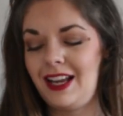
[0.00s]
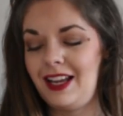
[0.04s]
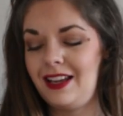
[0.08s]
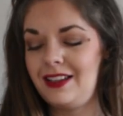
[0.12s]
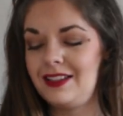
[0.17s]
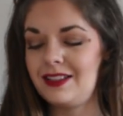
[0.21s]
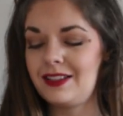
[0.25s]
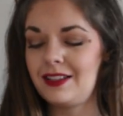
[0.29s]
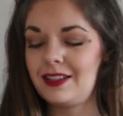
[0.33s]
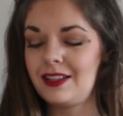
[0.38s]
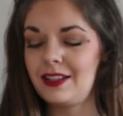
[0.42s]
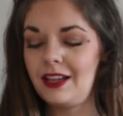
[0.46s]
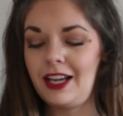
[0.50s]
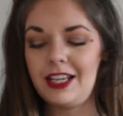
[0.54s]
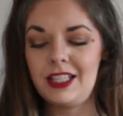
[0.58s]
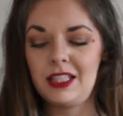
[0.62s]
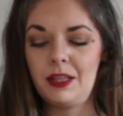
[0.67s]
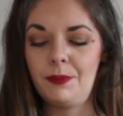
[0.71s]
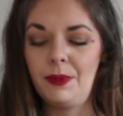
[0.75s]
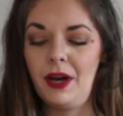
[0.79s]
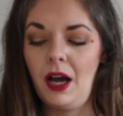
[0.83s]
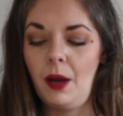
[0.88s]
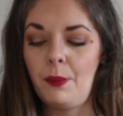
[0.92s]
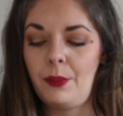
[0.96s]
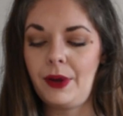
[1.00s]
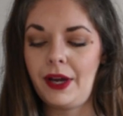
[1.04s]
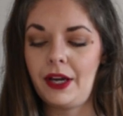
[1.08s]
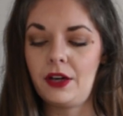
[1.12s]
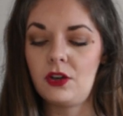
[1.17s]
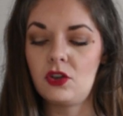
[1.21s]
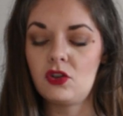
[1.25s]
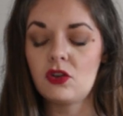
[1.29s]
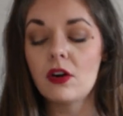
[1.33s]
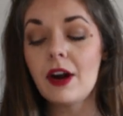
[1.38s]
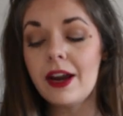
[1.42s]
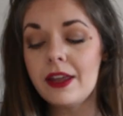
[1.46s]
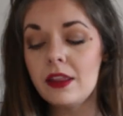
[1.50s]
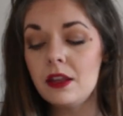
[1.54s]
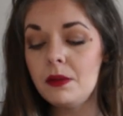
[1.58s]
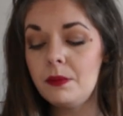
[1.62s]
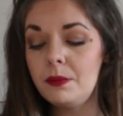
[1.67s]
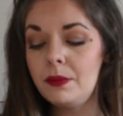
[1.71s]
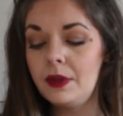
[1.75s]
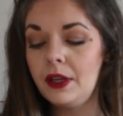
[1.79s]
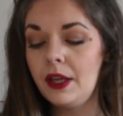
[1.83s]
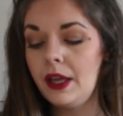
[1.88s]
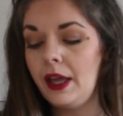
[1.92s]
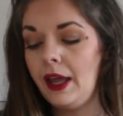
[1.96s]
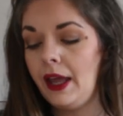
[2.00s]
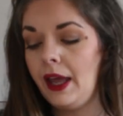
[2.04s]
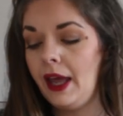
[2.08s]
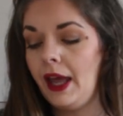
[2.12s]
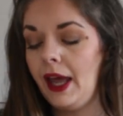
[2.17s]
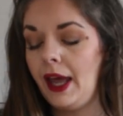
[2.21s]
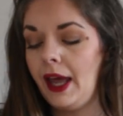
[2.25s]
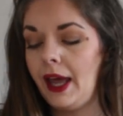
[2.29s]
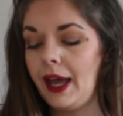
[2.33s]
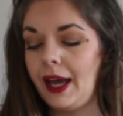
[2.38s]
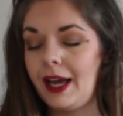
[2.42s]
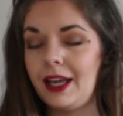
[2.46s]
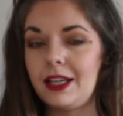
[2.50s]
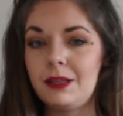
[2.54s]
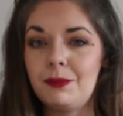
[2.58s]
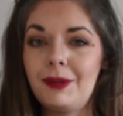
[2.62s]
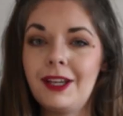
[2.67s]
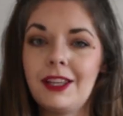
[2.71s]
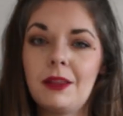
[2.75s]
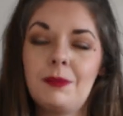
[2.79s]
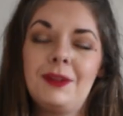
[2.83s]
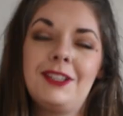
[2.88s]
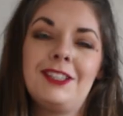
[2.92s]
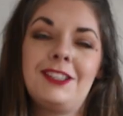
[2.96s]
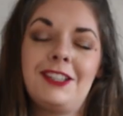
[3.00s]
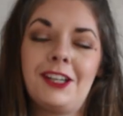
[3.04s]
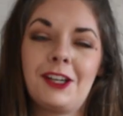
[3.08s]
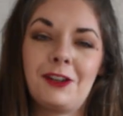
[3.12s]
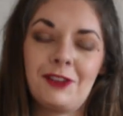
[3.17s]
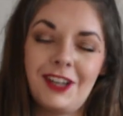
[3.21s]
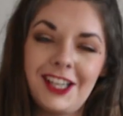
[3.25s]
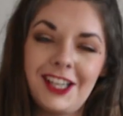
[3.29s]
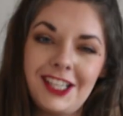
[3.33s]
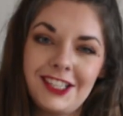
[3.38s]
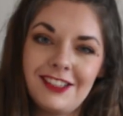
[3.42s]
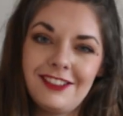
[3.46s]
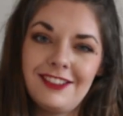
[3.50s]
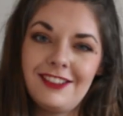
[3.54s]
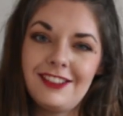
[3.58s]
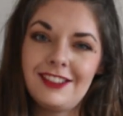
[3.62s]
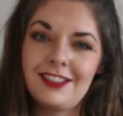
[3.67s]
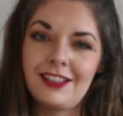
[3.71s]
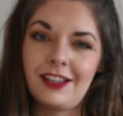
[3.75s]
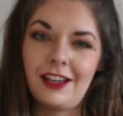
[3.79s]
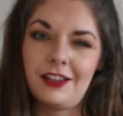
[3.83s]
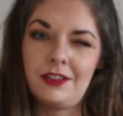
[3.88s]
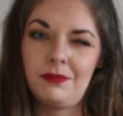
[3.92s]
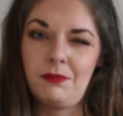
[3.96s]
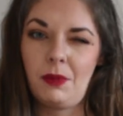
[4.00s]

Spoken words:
is slice them up and dry them and make them into decorations.